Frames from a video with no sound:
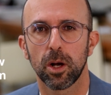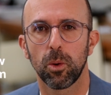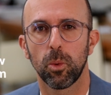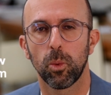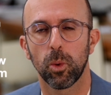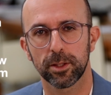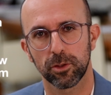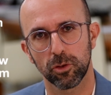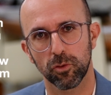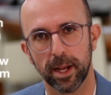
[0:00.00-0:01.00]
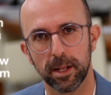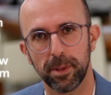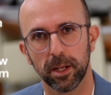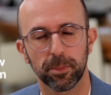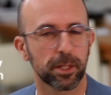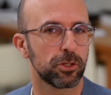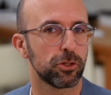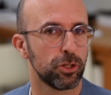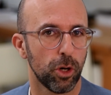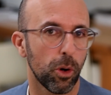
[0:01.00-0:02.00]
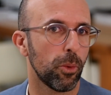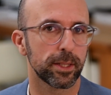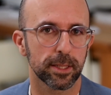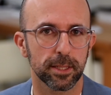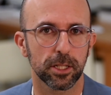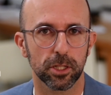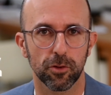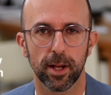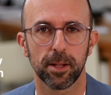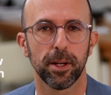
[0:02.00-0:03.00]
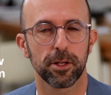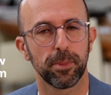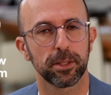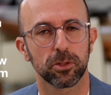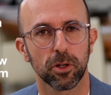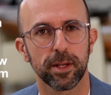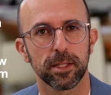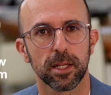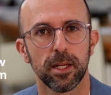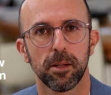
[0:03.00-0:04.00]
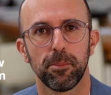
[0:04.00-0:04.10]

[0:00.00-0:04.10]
what to write about, because you should always essentially write about your best stories,